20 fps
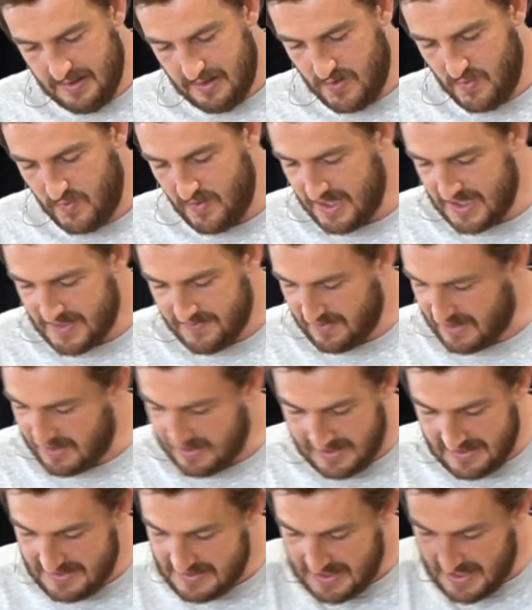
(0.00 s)
the words of
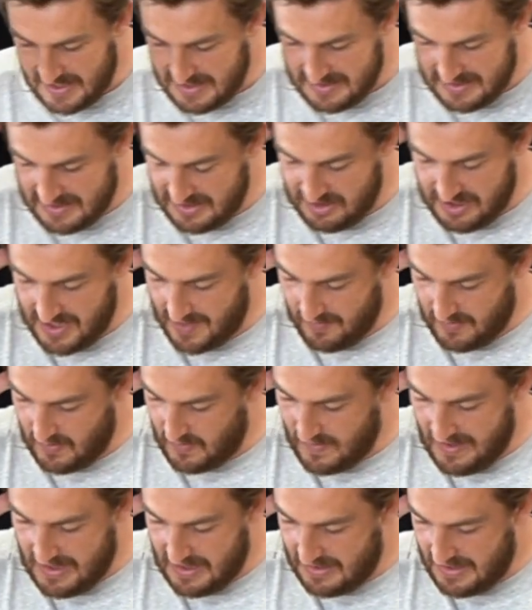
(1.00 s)
Ecclesiastes chapter
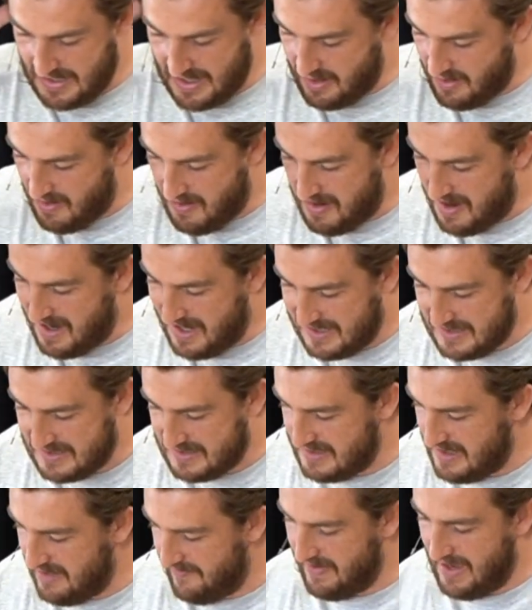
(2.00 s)
1, our eyes
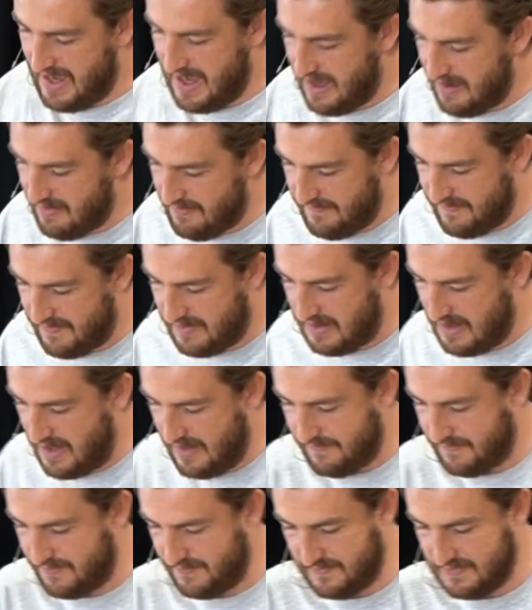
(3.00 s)
never have
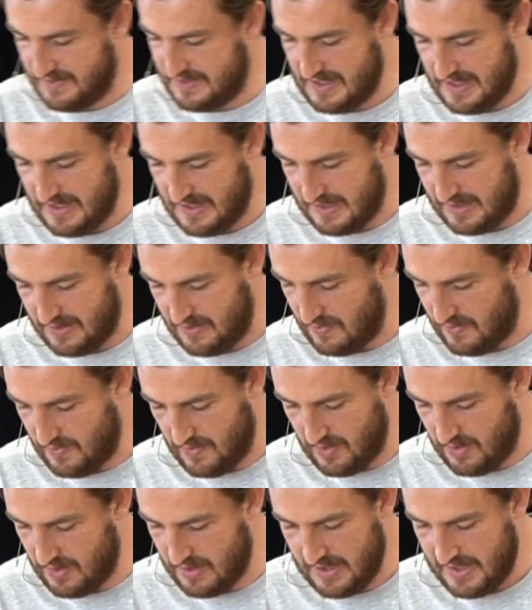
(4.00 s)
enough of seeing,
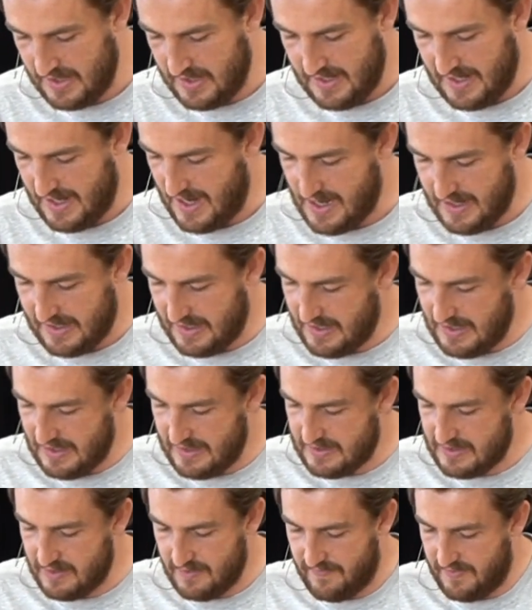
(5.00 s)
nor our
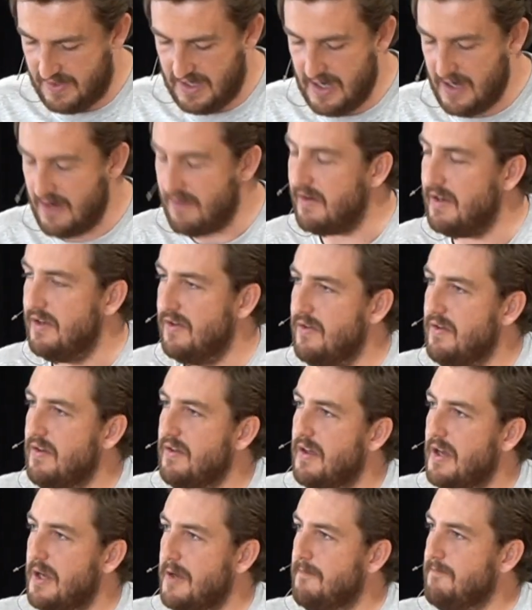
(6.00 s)
ears of hearing, do
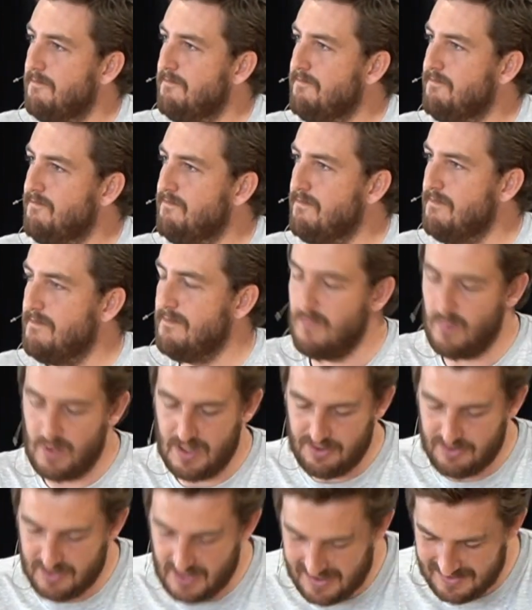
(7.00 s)
they?
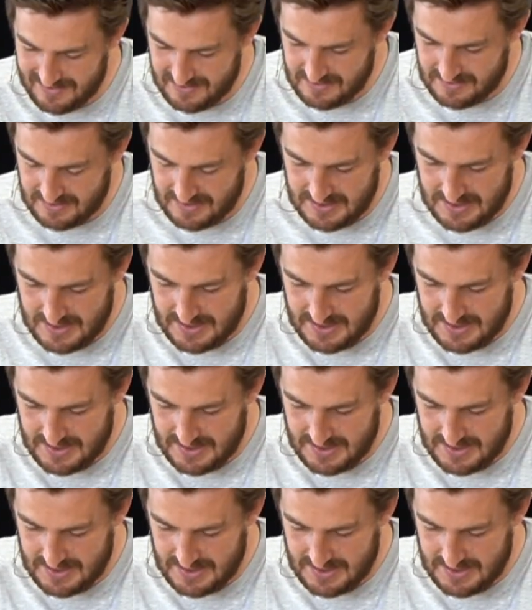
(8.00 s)
We just